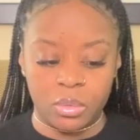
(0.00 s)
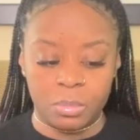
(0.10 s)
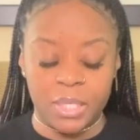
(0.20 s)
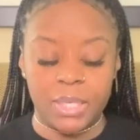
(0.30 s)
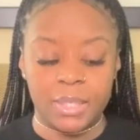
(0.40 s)

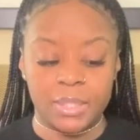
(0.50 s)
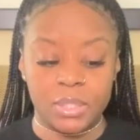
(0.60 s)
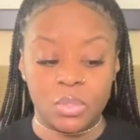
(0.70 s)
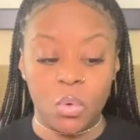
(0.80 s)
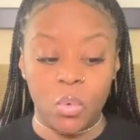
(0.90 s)
because
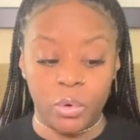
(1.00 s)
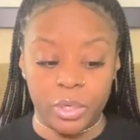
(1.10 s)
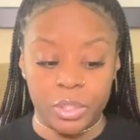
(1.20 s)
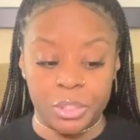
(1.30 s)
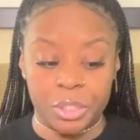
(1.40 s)
it's
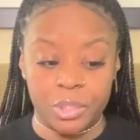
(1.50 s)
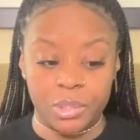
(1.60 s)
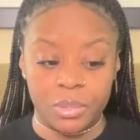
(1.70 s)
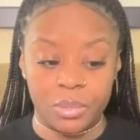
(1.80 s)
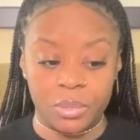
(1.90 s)
orange.
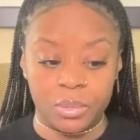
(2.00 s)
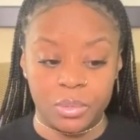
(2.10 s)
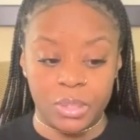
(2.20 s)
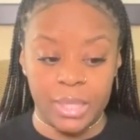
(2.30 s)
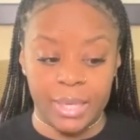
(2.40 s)

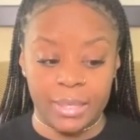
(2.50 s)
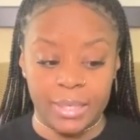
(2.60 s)
Yeah,